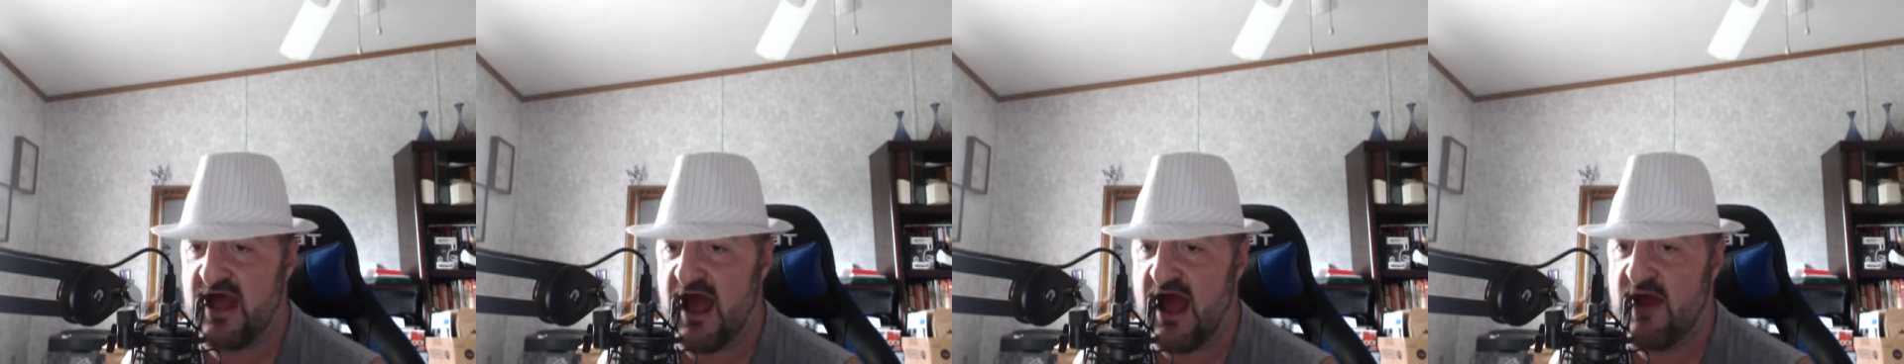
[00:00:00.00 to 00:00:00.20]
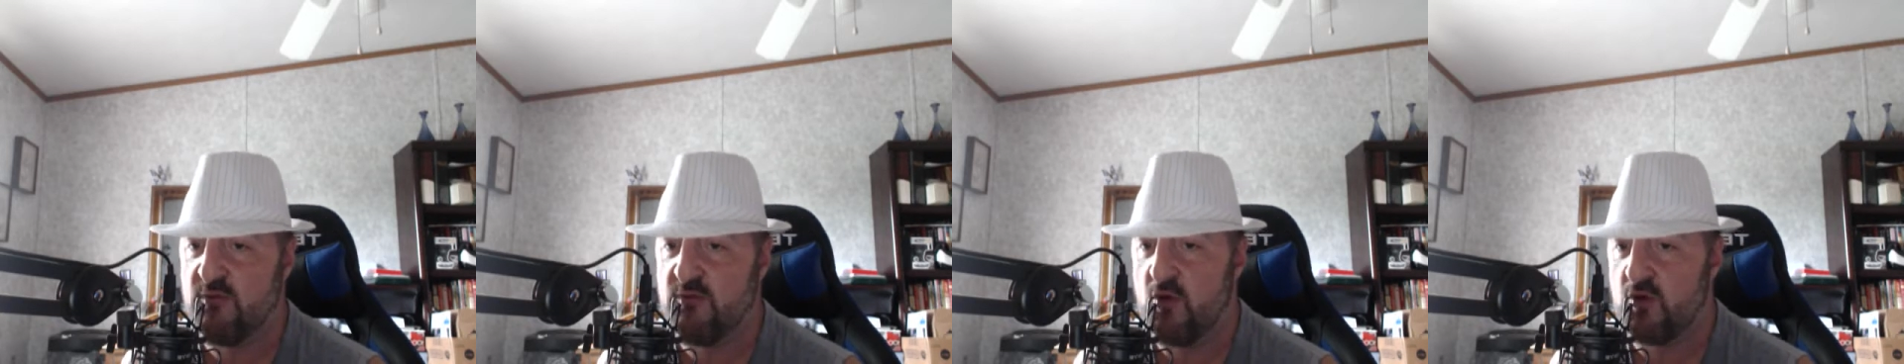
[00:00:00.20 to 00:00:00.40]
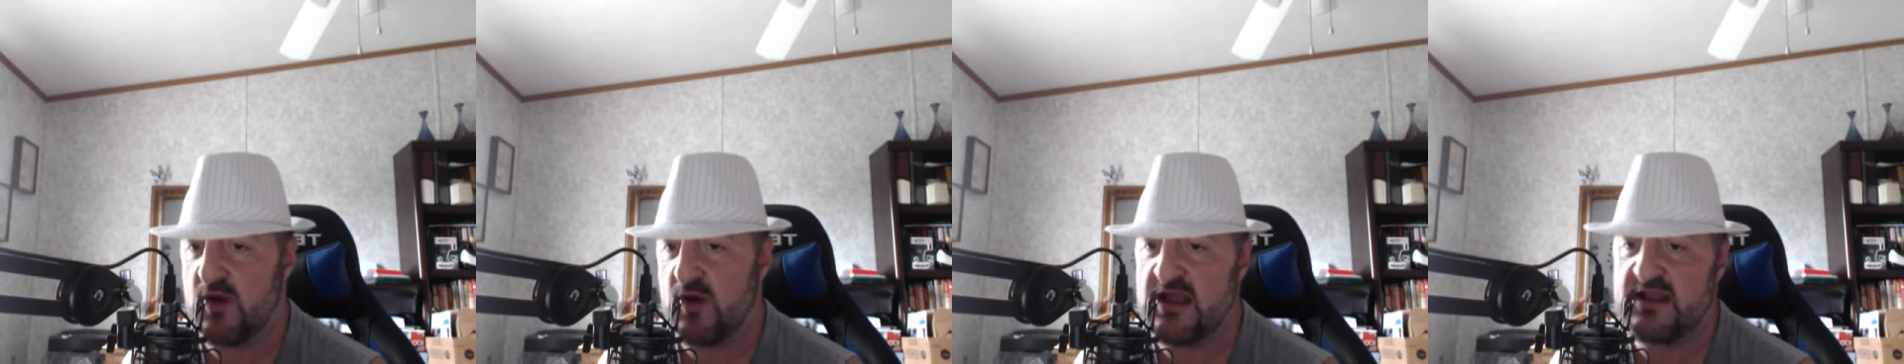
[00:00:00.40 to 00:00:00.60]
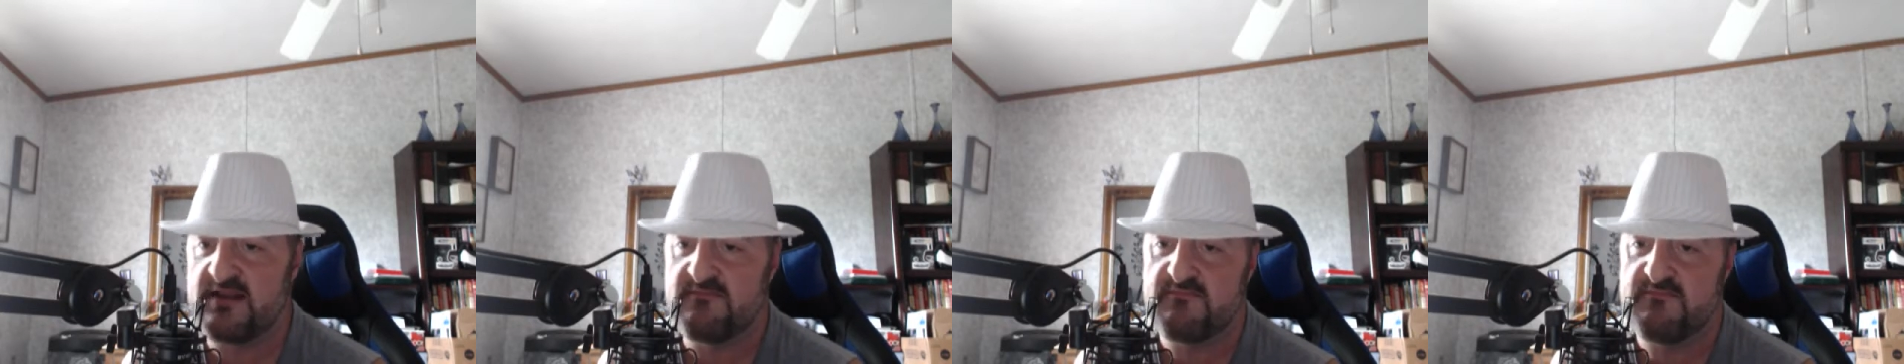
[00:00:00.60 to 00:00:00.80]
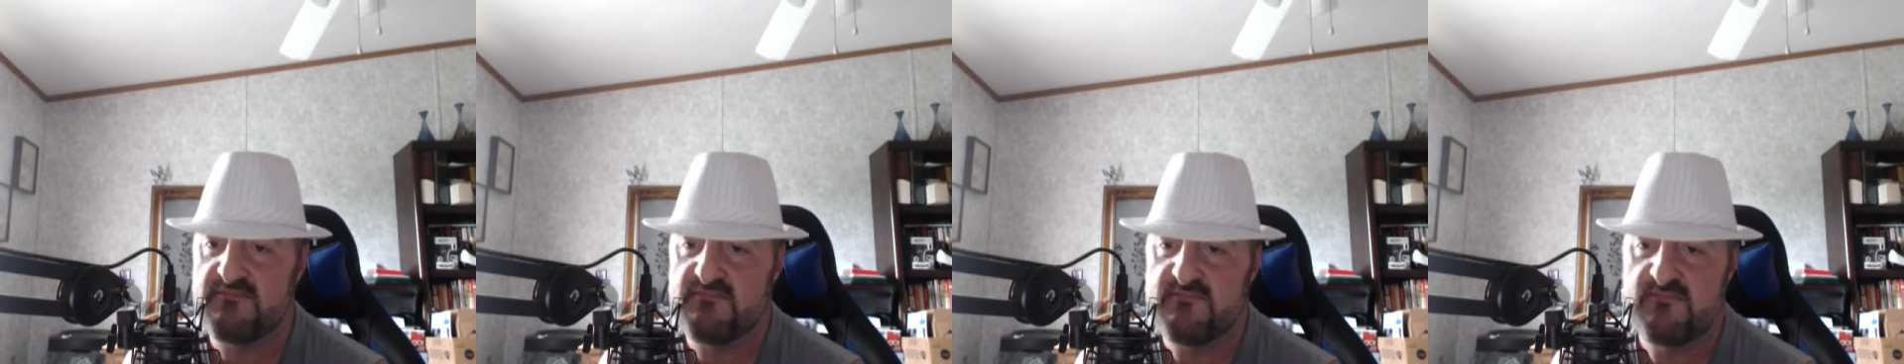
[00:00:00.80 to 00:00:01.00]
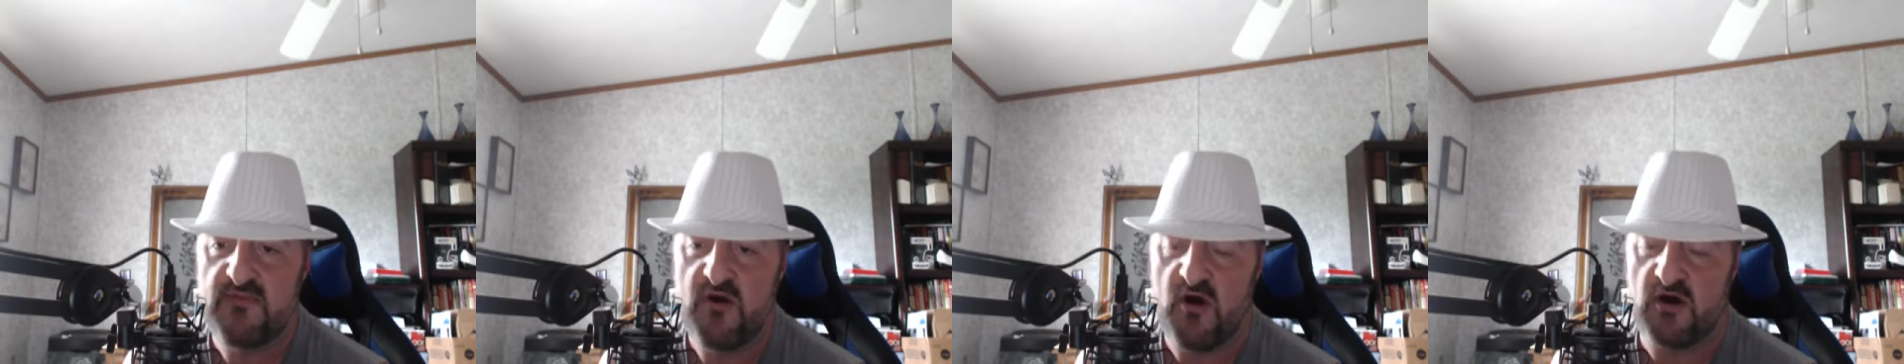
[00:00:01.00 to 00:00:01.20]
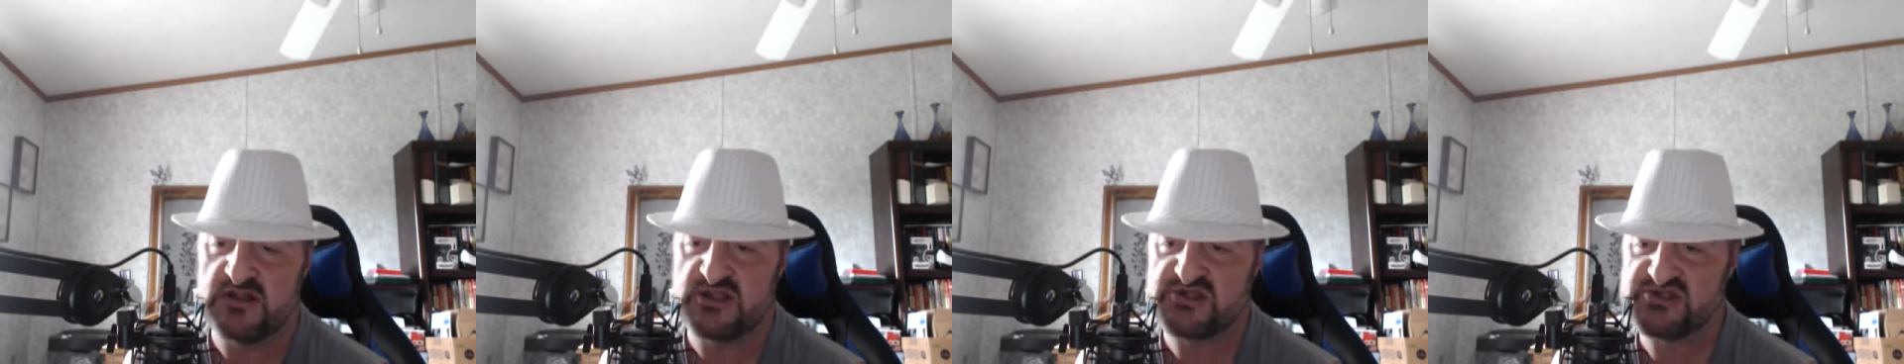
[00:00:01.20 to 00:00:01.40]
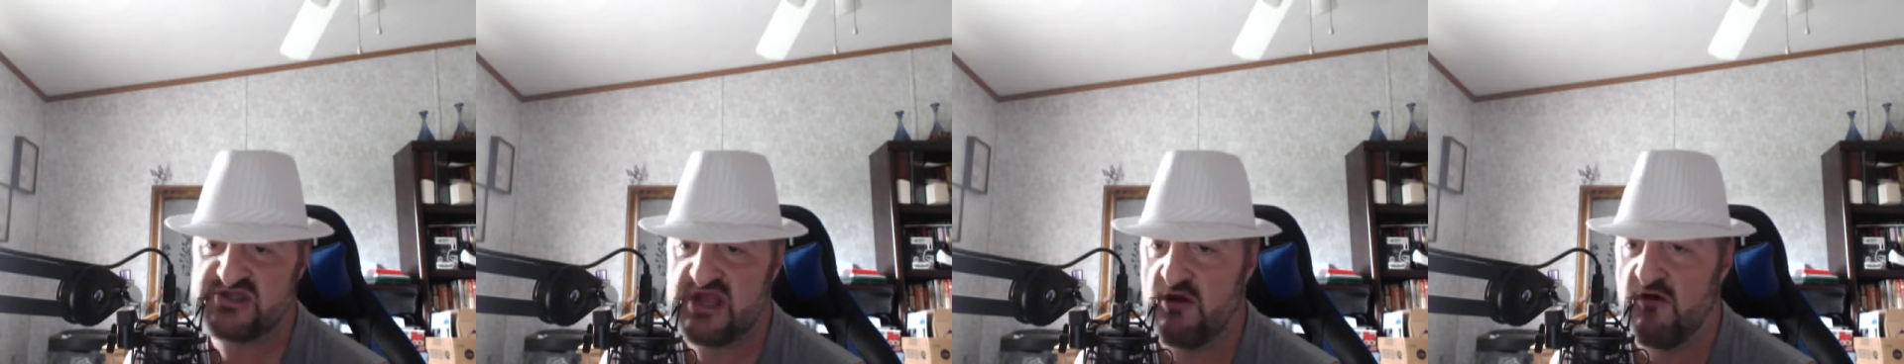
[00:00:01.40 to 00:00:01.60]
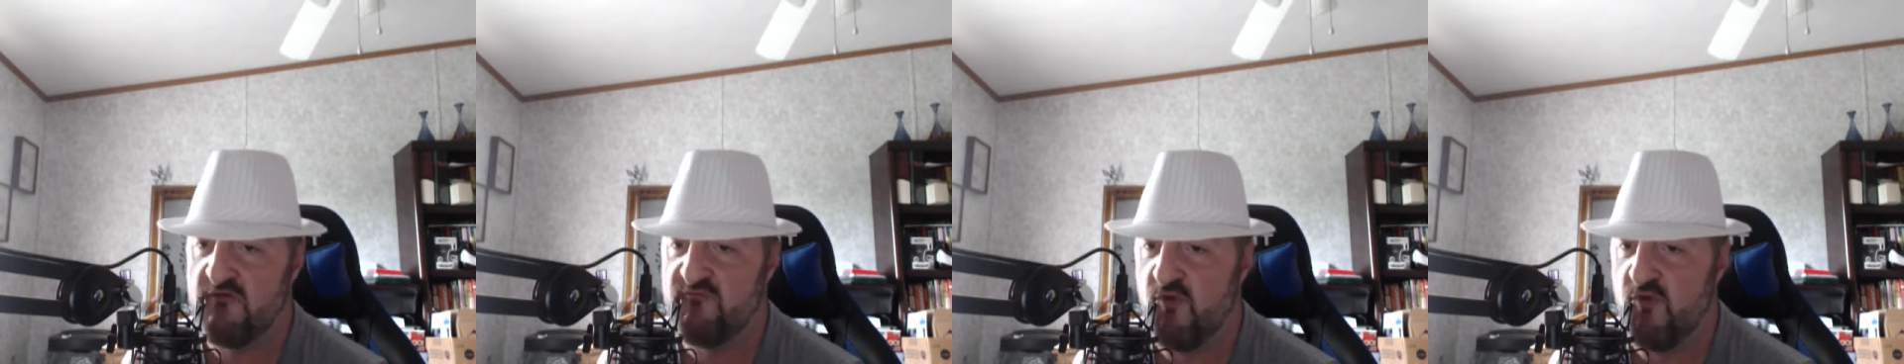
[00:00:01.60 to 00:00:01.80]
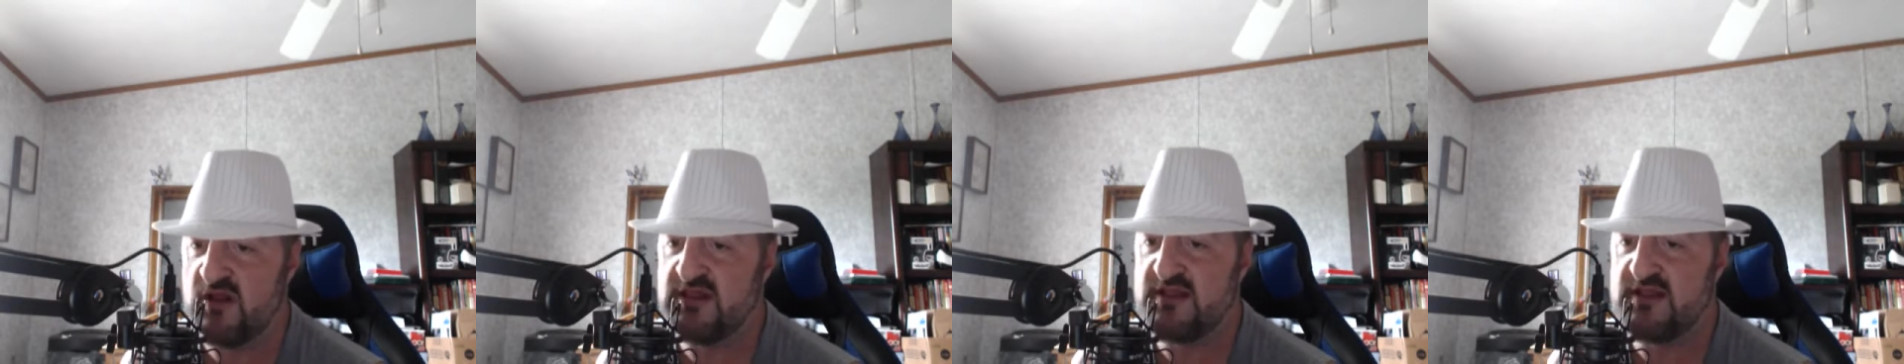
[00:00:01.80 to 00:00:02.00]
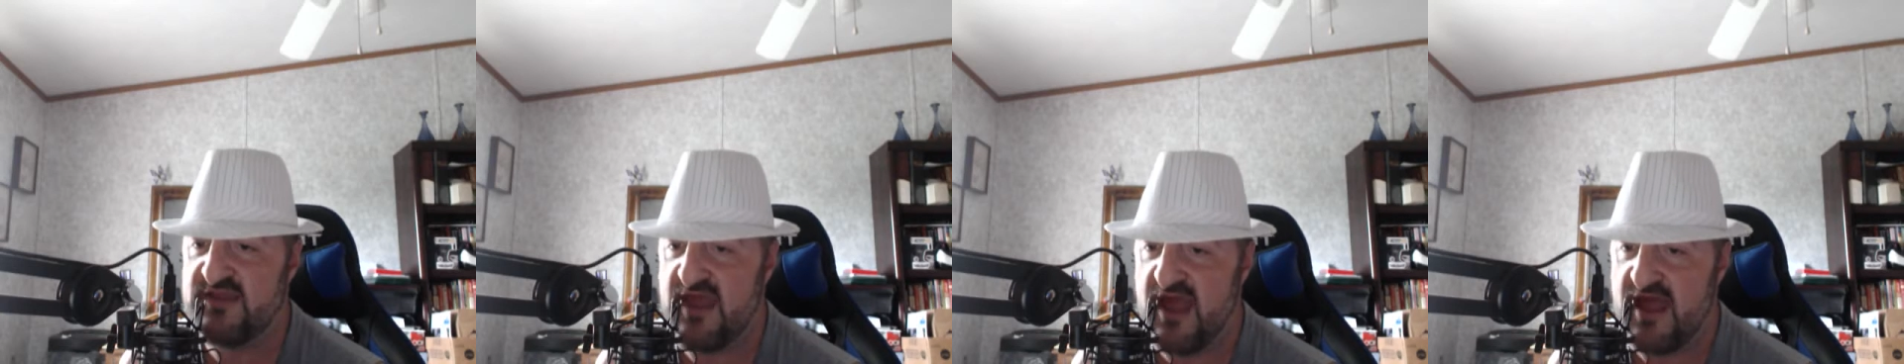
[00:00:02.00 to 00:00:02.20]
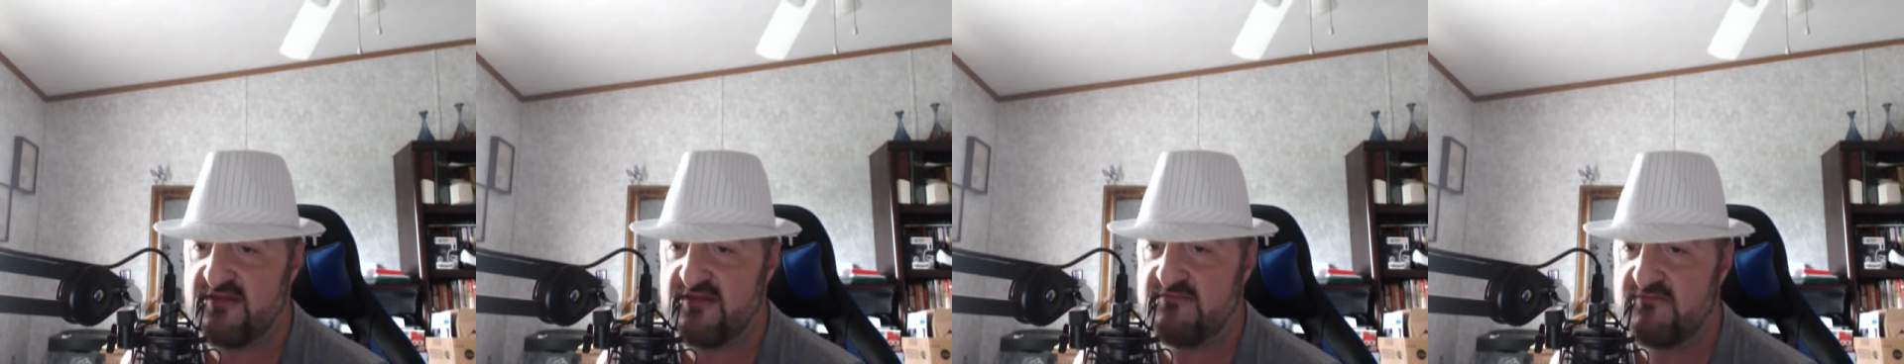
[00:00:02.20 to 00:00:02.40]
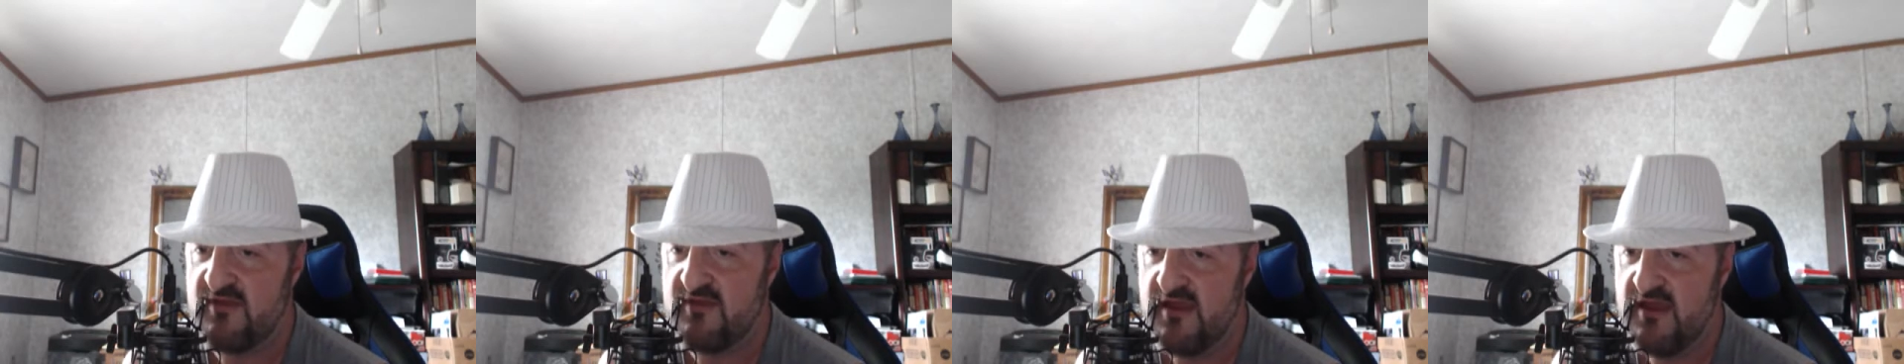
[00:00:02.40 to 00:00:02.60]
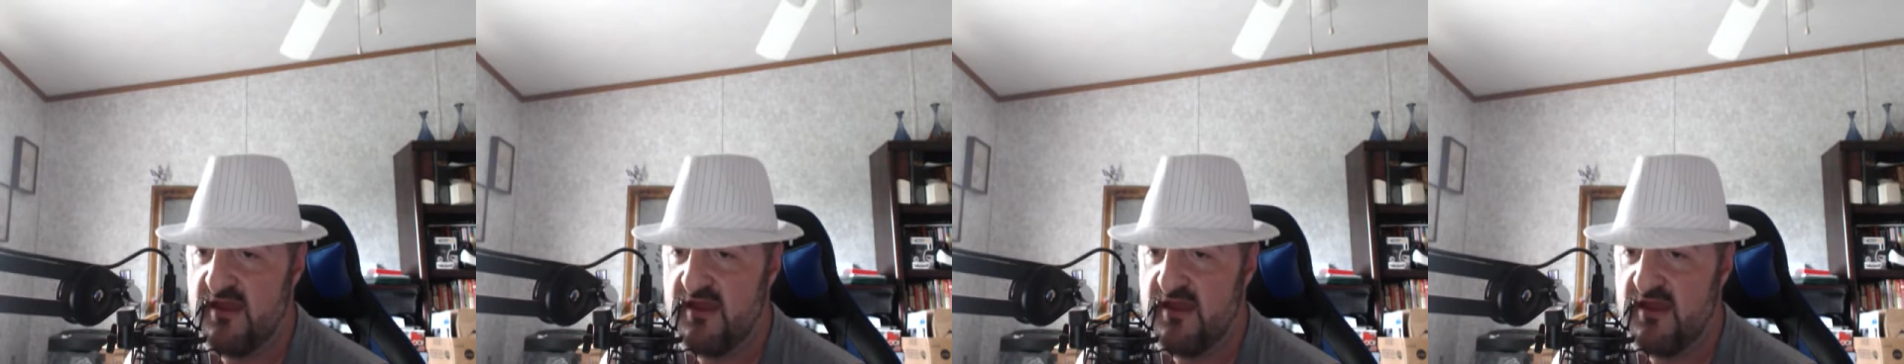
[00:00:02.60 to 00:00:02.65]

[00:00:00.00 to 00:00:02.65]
I will rate them on a scale of 1 to 10.